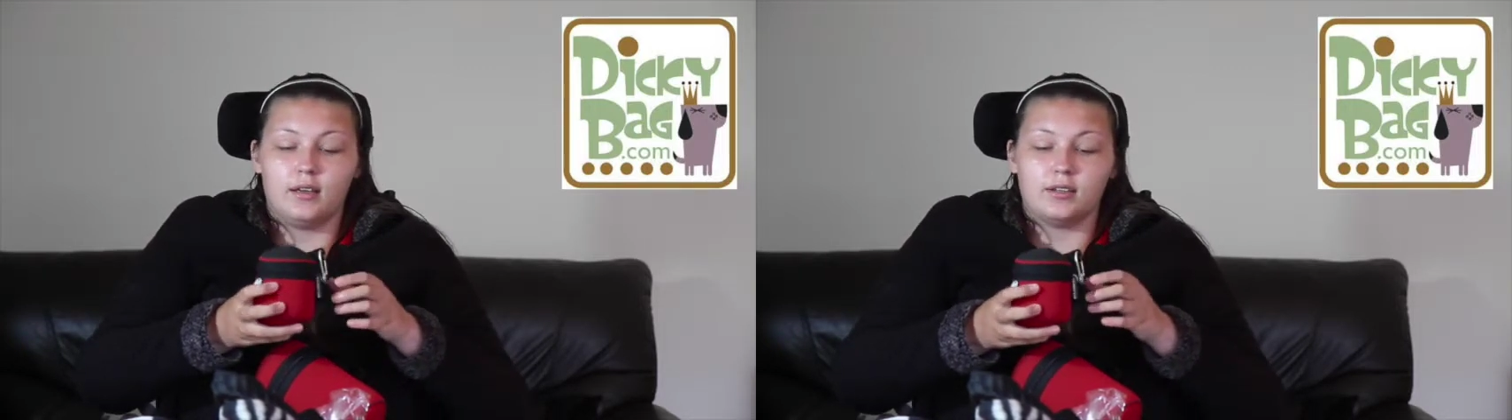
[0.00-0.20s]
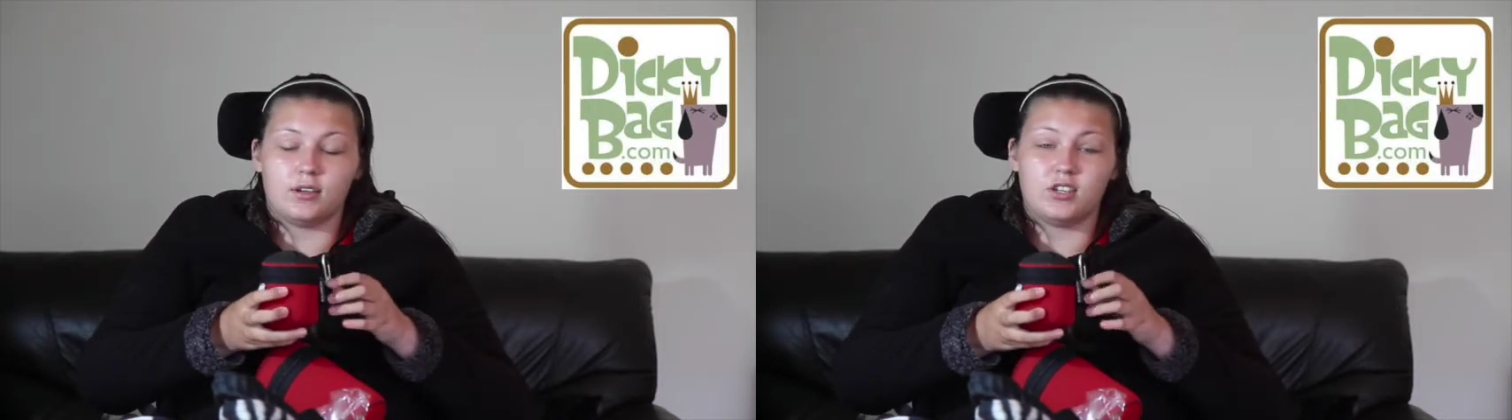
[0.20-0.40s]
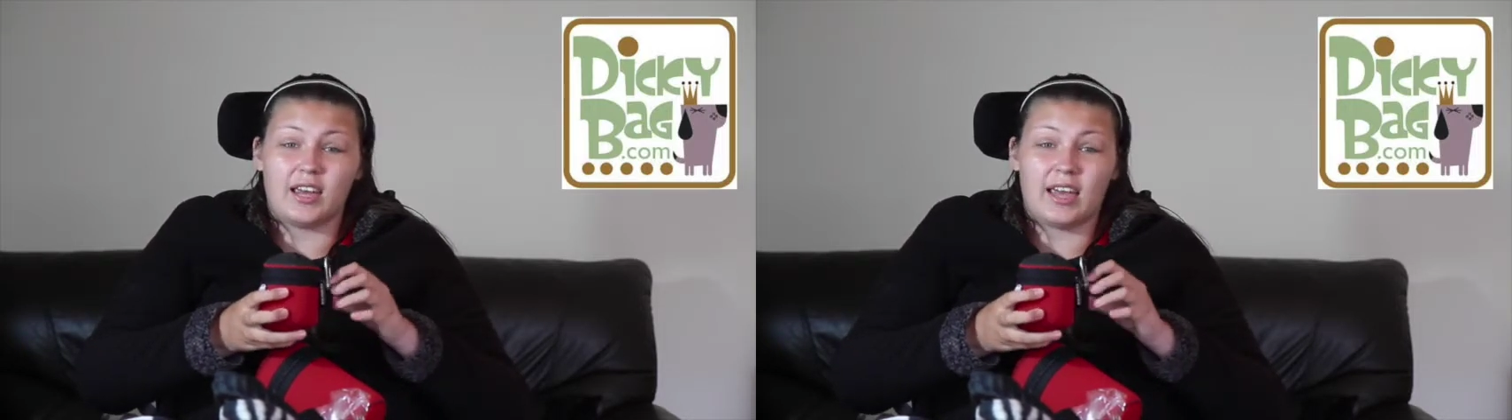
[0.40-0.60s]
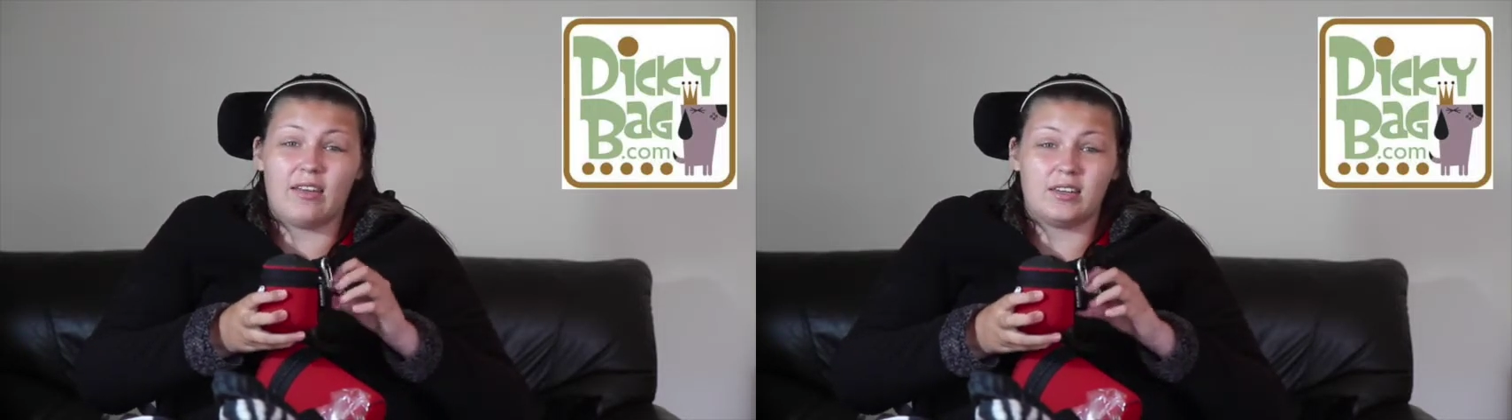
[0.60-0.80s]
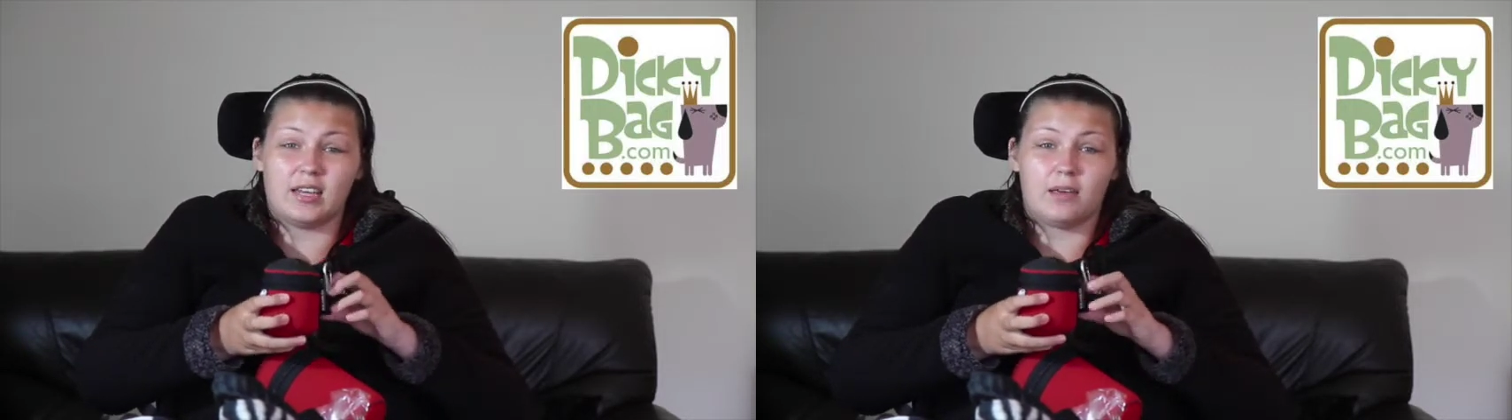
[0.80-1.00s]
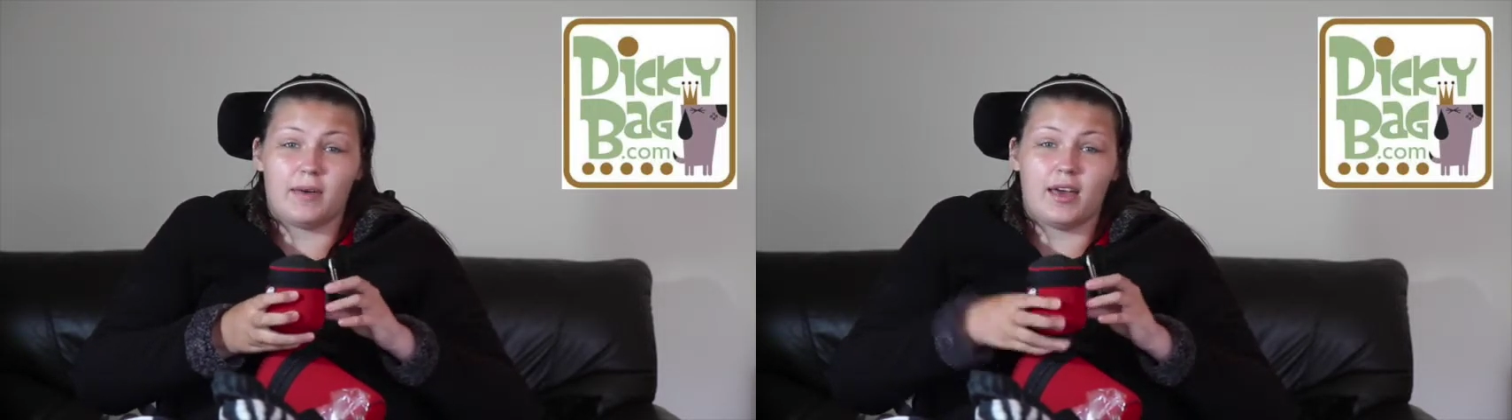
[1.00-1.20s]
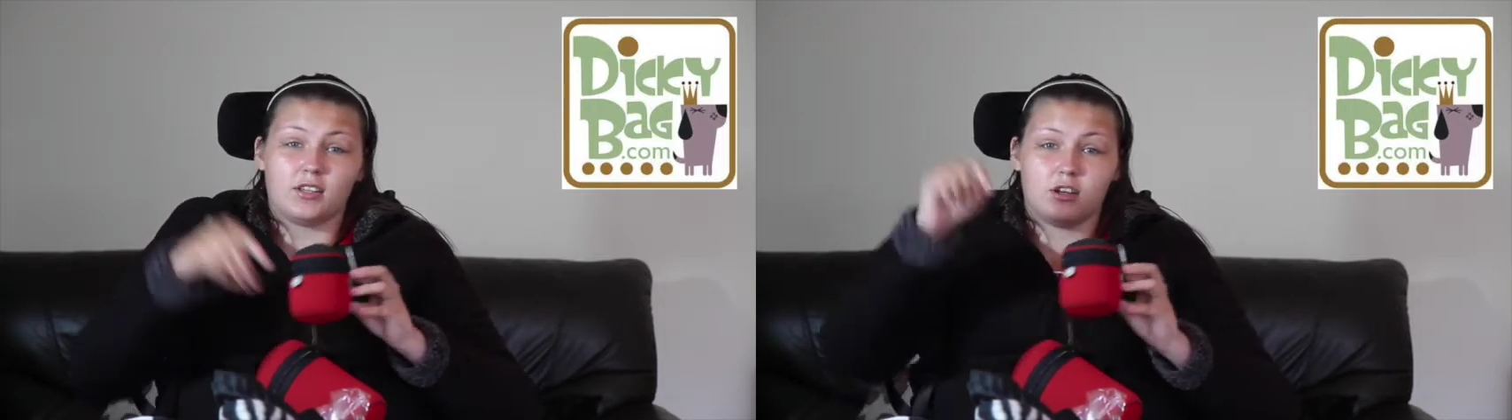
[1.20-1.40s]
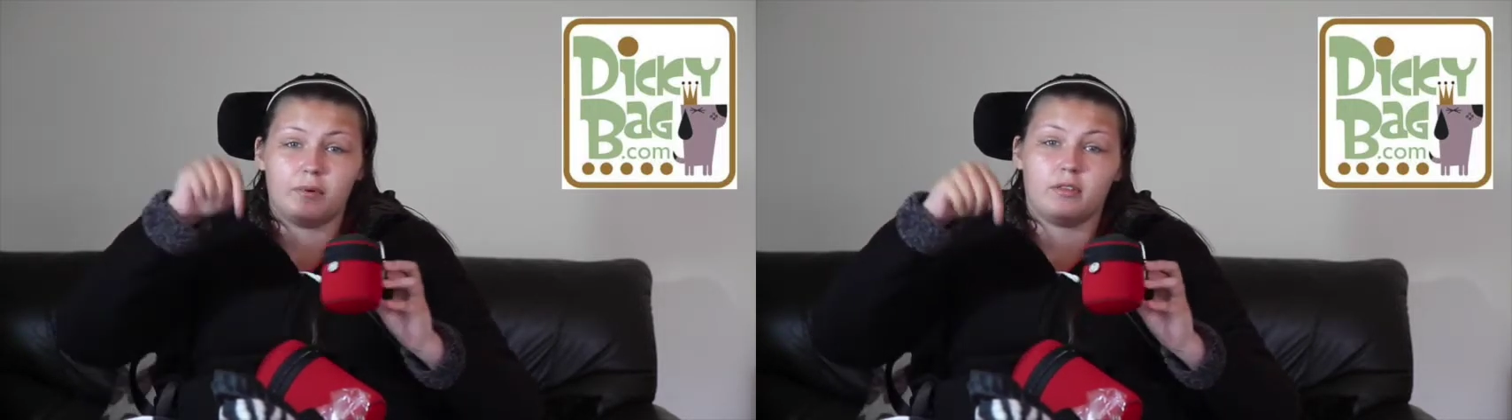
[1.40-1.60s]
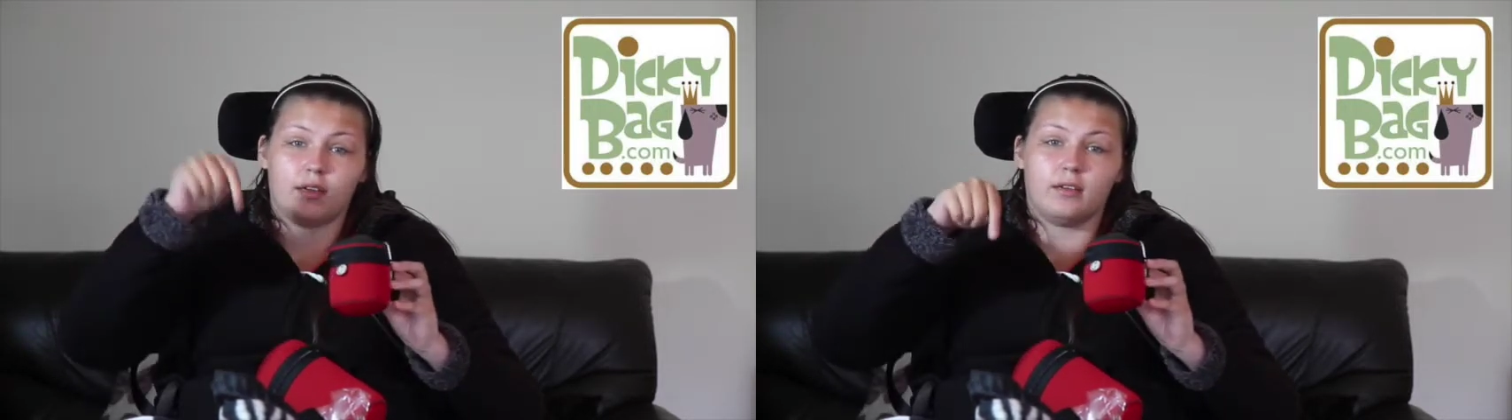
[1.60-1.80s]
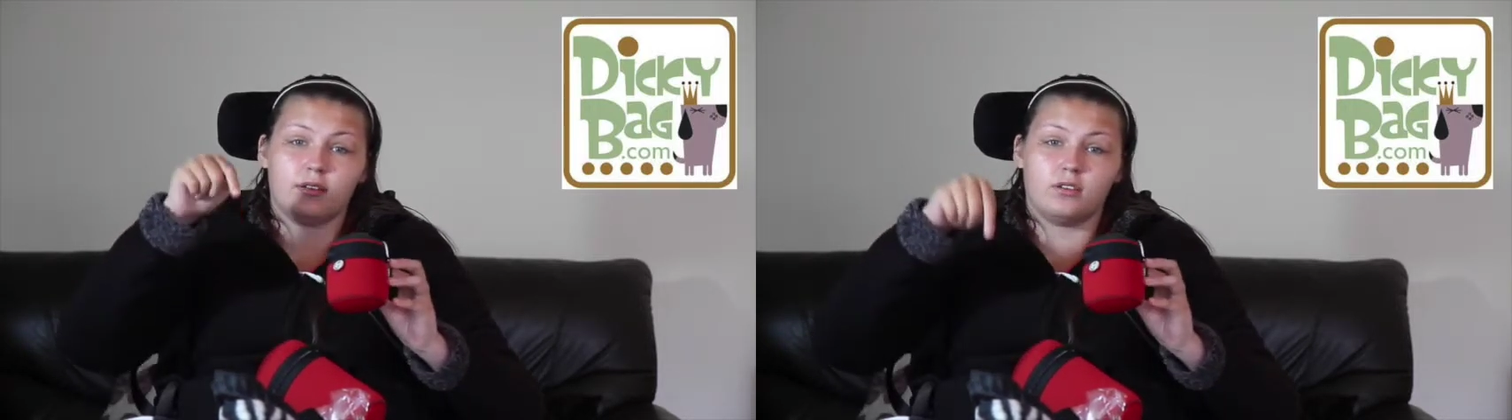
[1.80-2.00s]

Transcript: So check out the Dicky bags. I'll put the